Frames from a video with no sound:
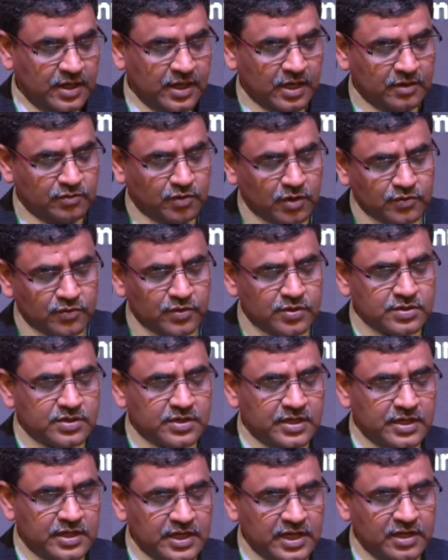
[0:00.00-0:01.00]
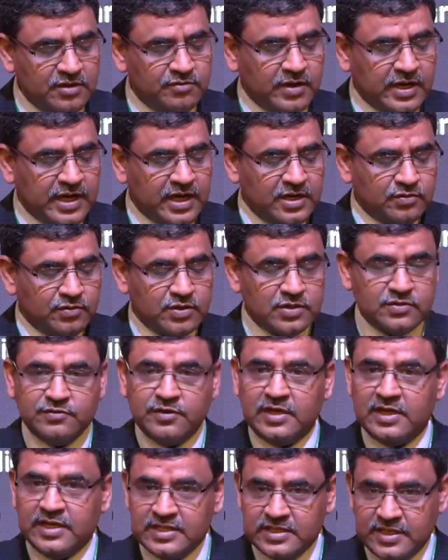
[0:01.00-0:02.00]
And what was the need, why it was
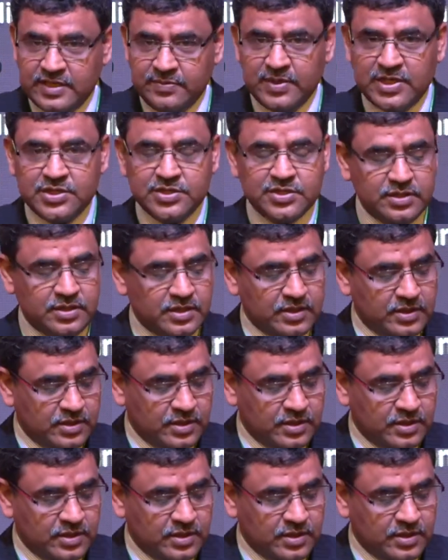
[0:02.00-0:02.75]
felt, as I mentioned